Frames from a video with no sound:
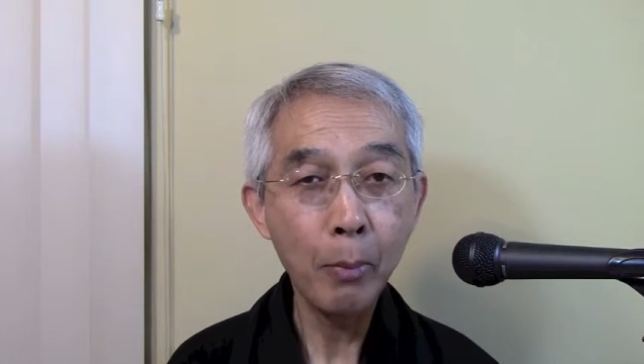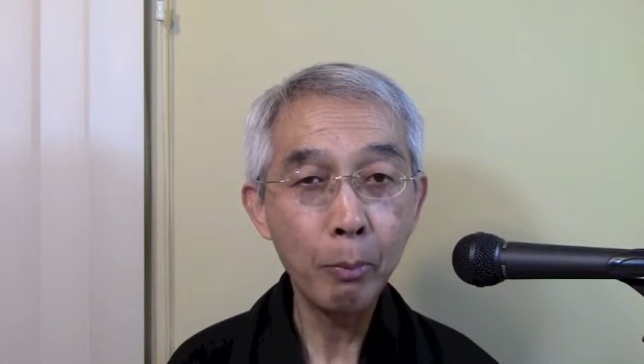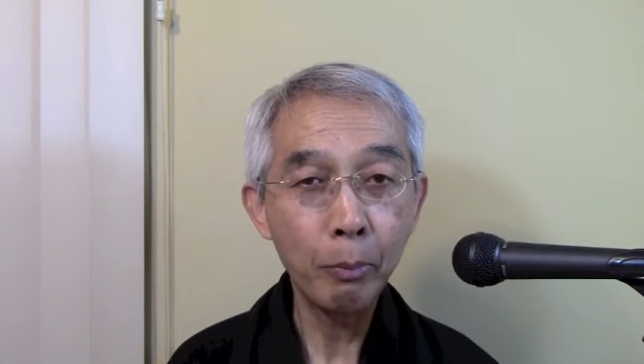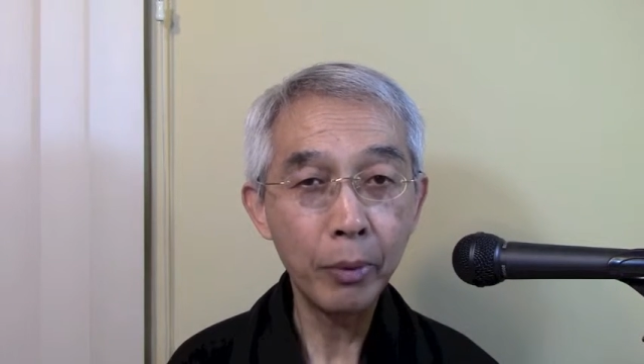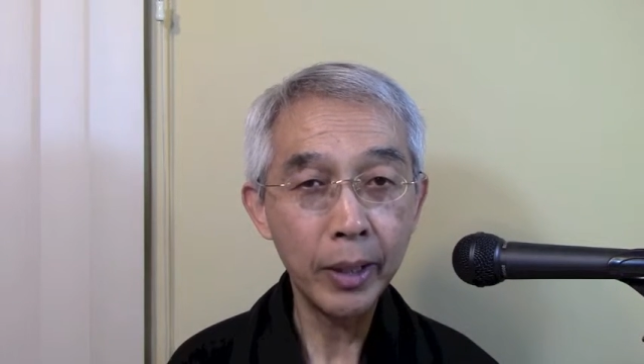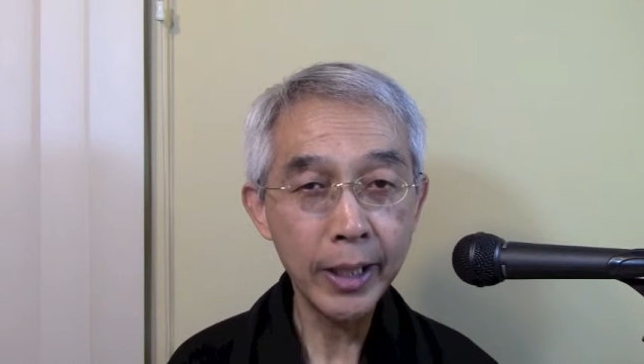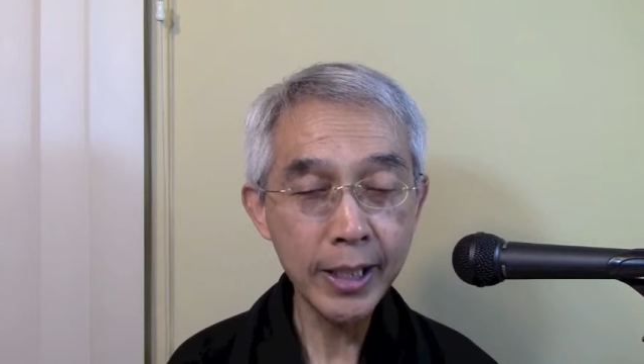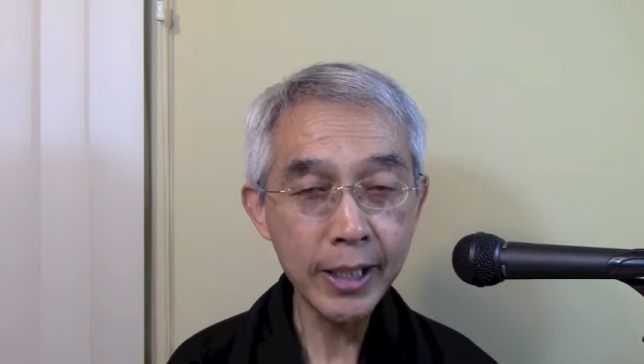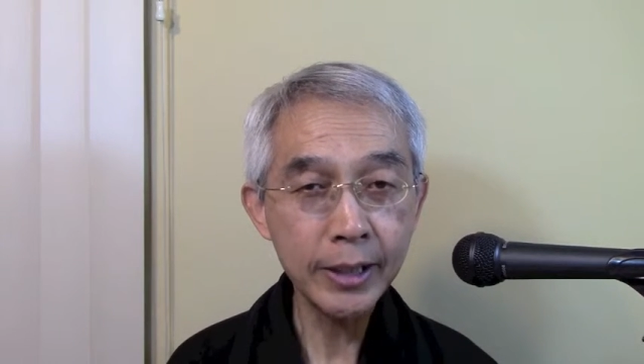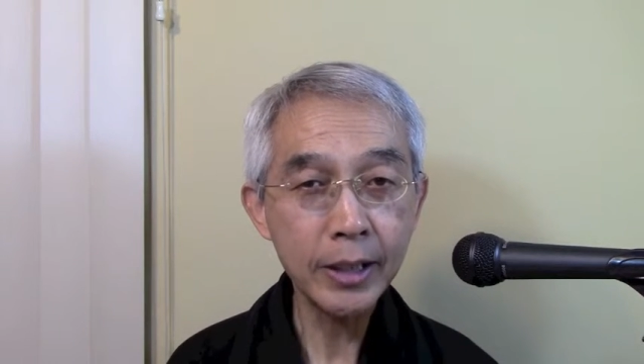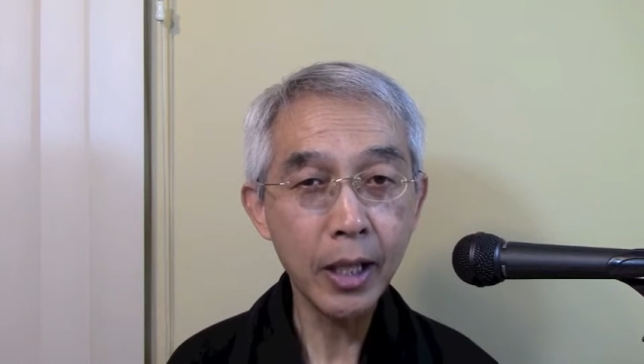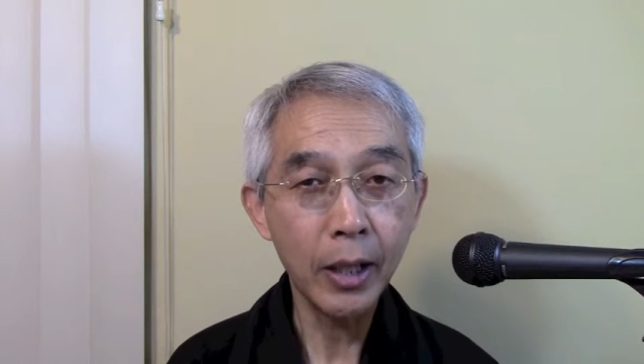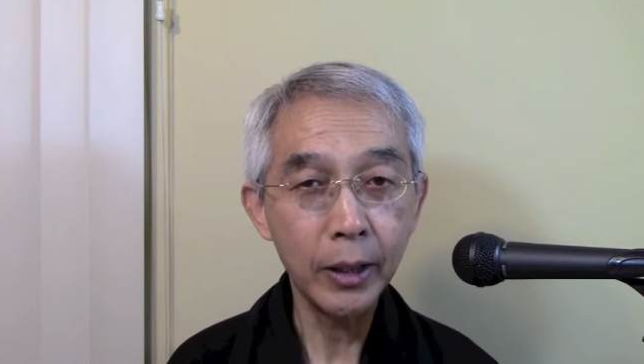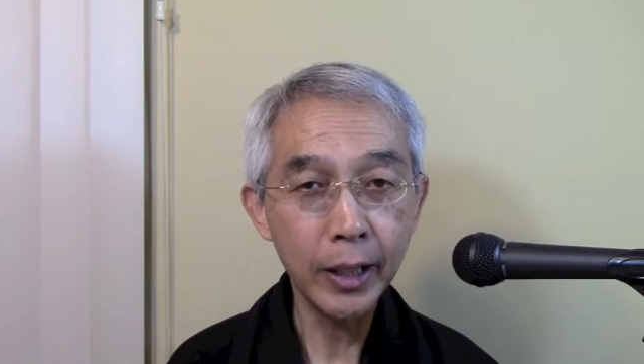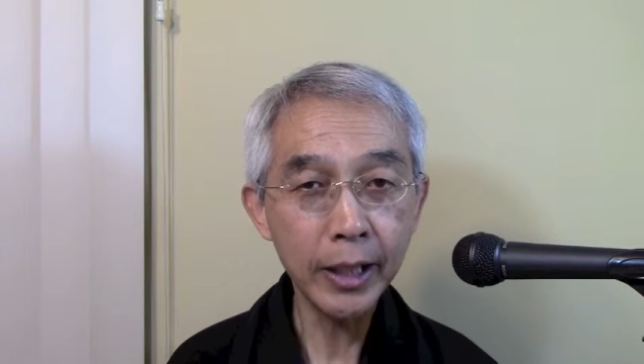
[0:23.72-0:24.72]

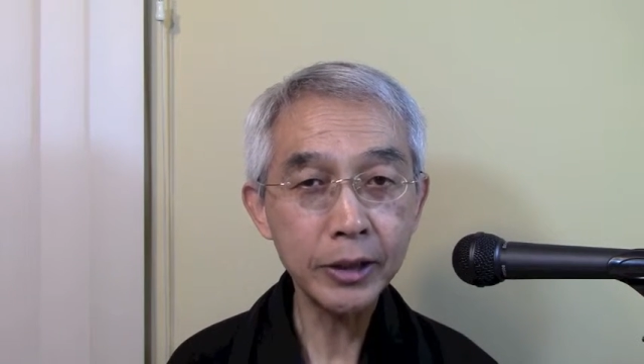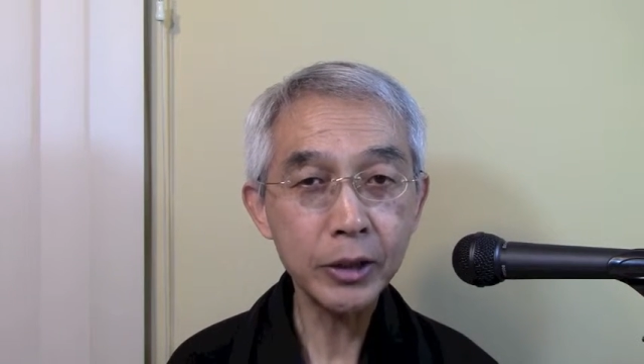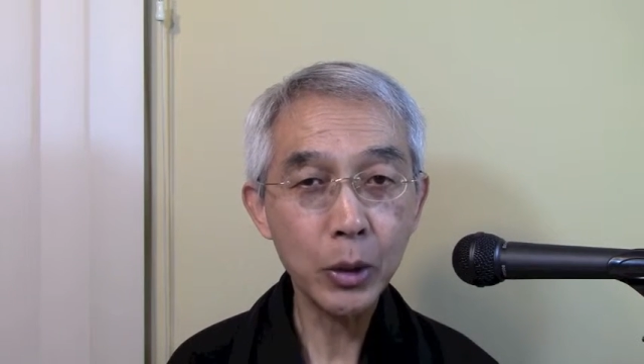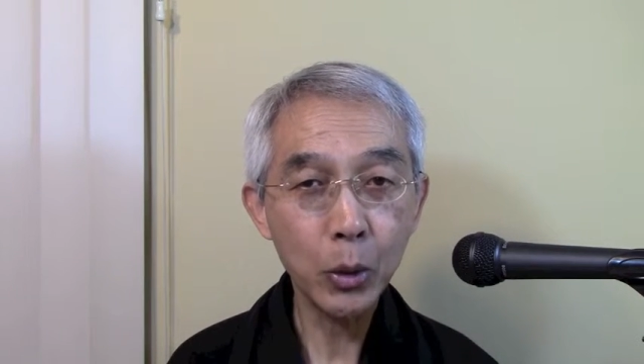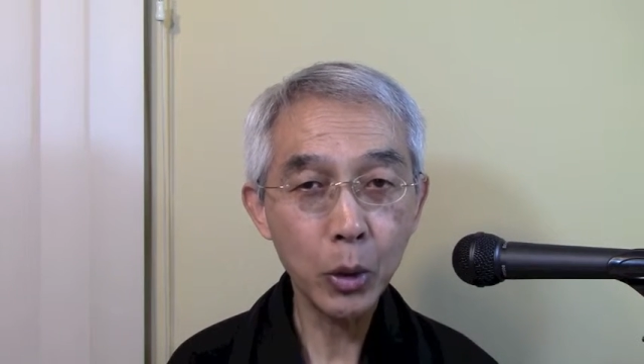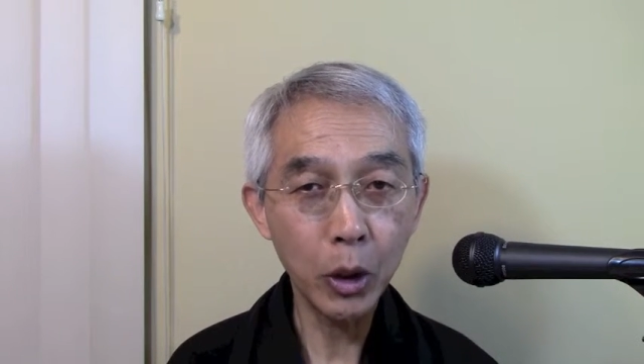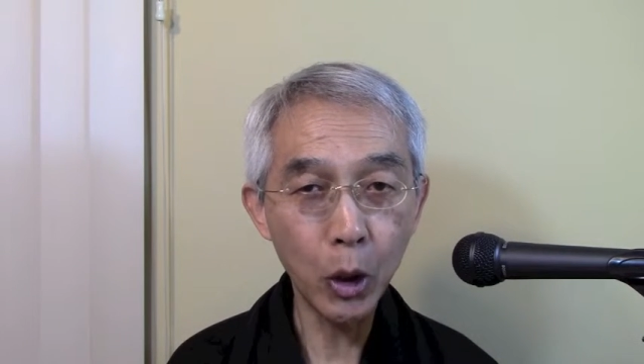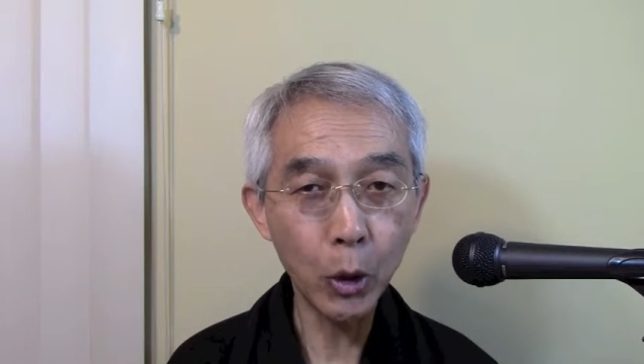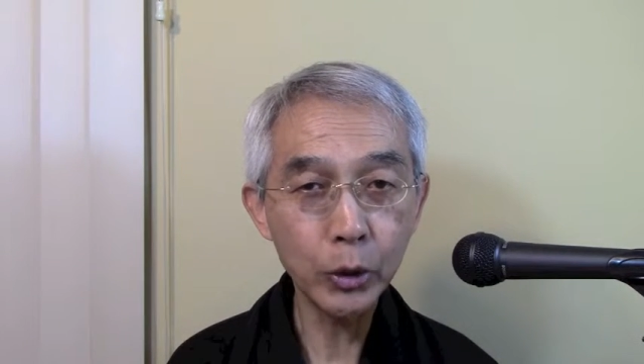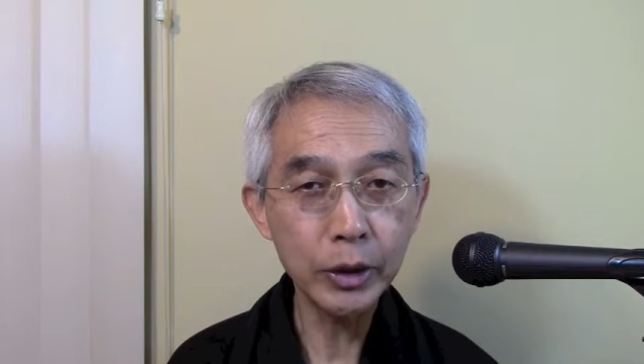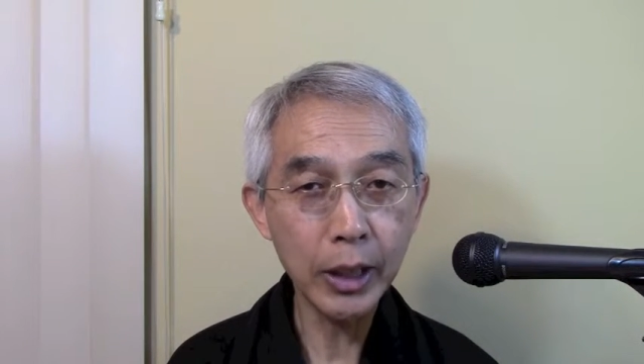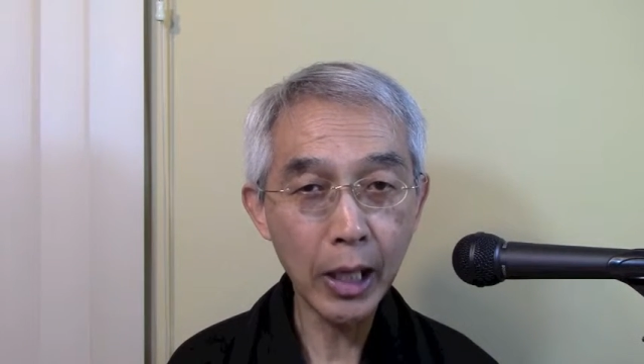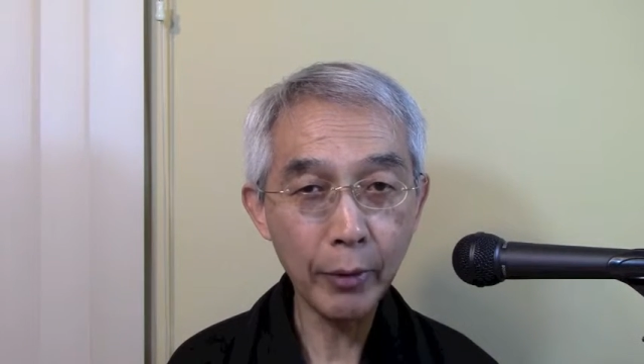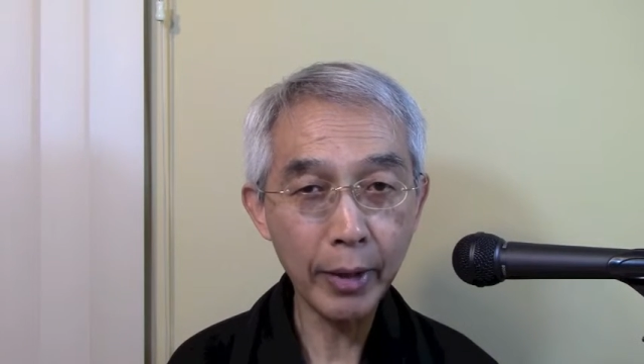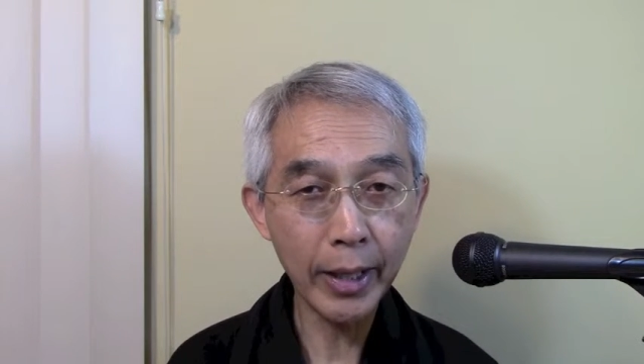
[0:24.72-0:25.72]
Please let's
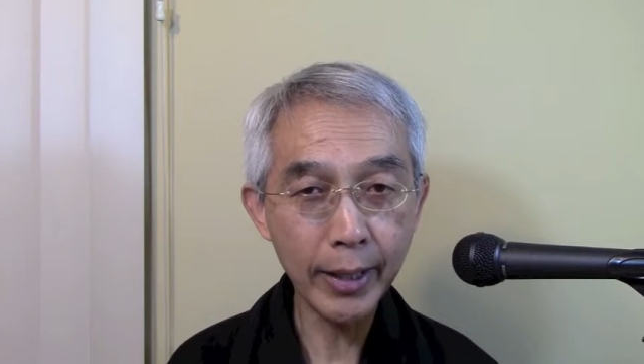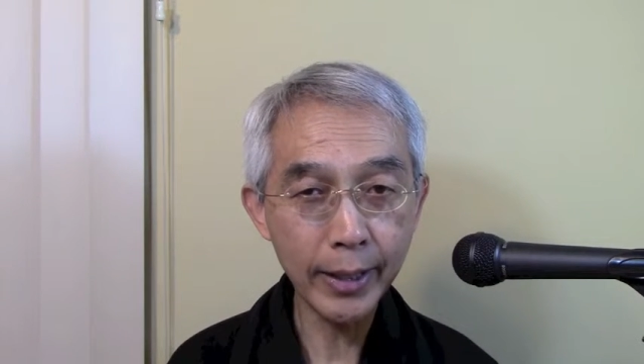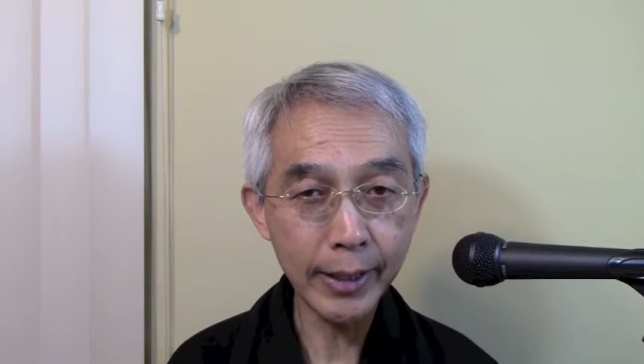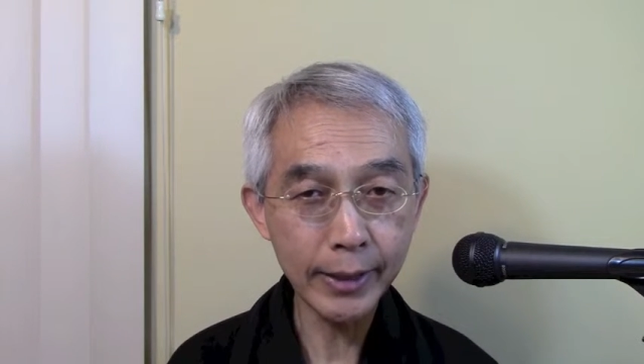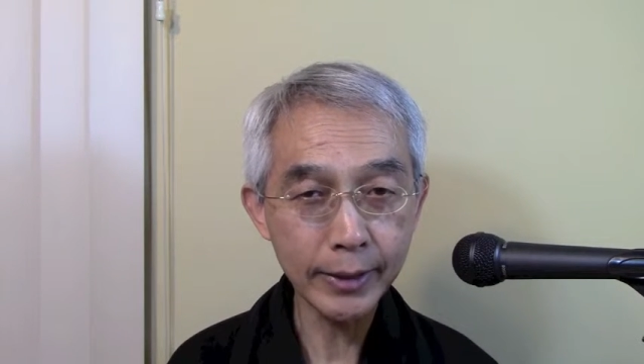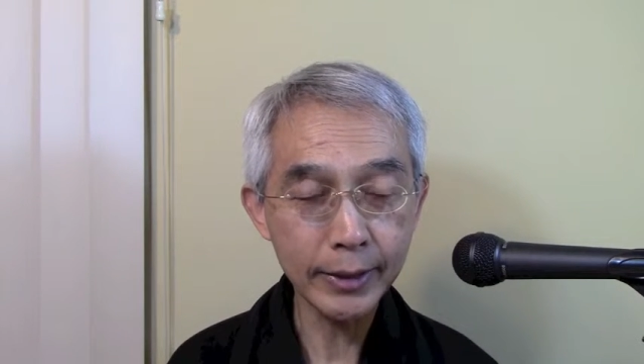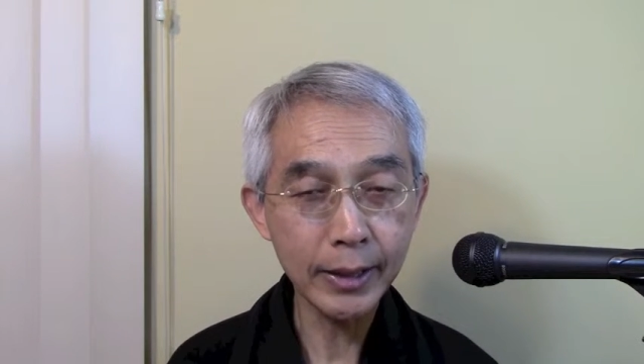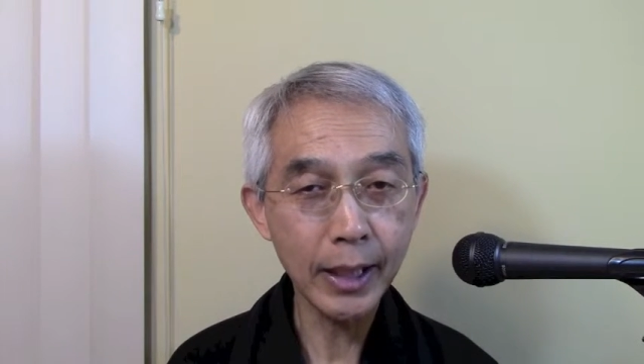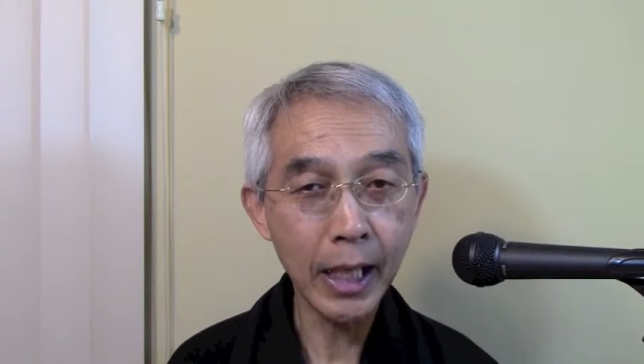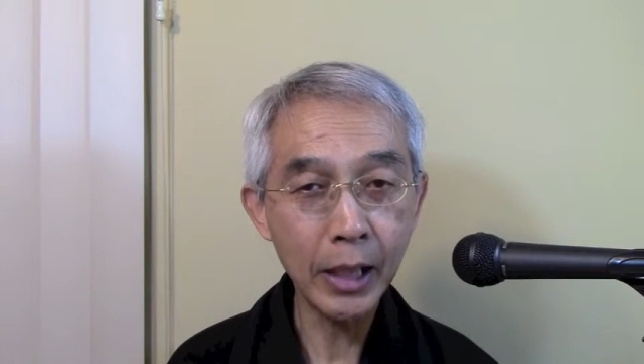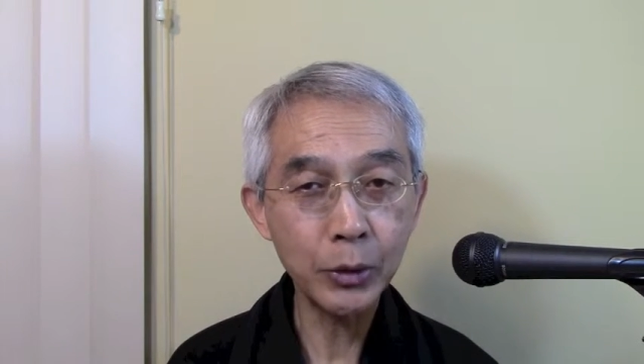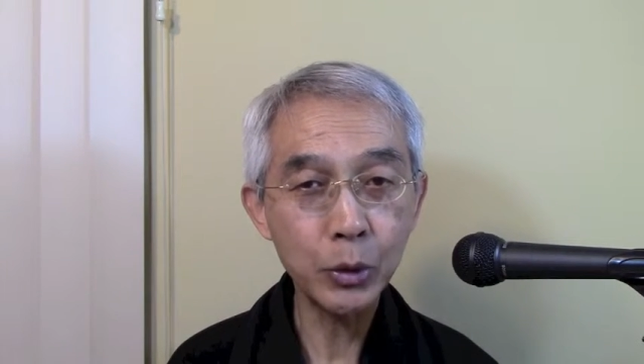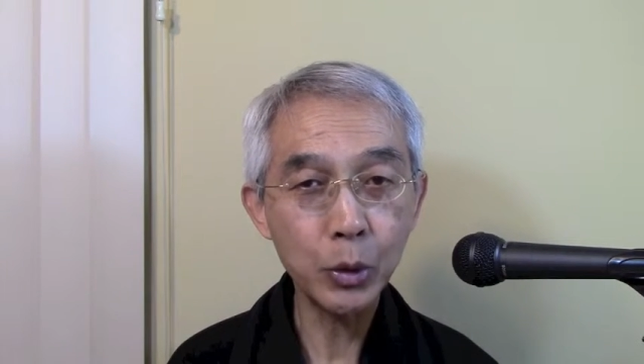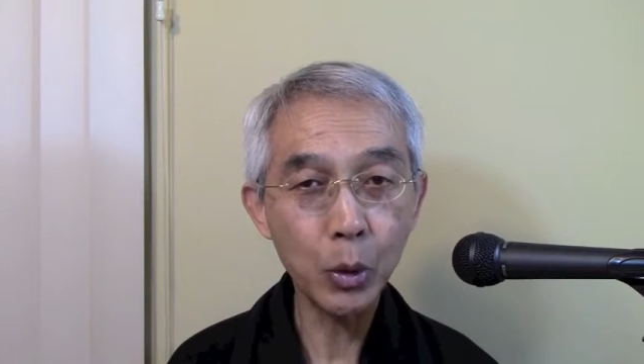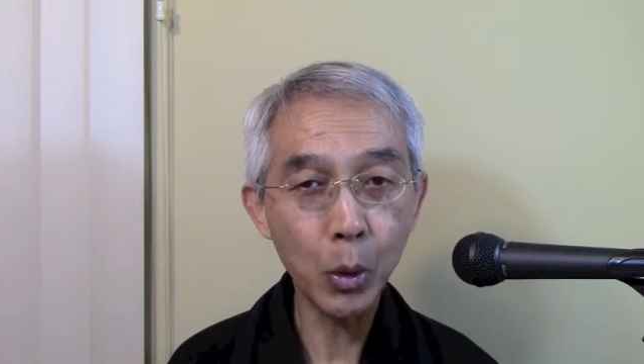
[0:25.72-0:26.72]
close our eyes and